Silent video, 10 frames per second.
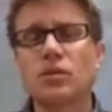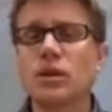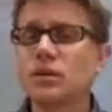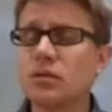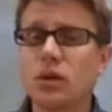and
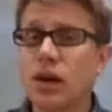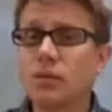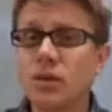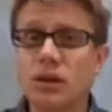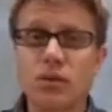when
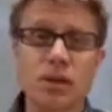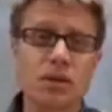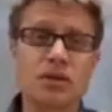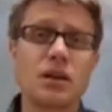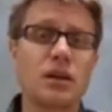I'm done with
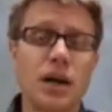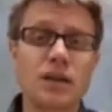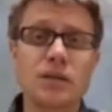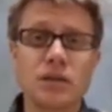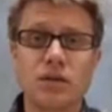it, a
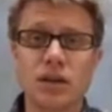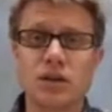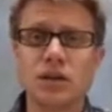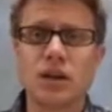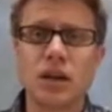lot of it's
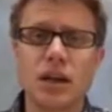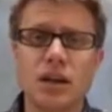eventually going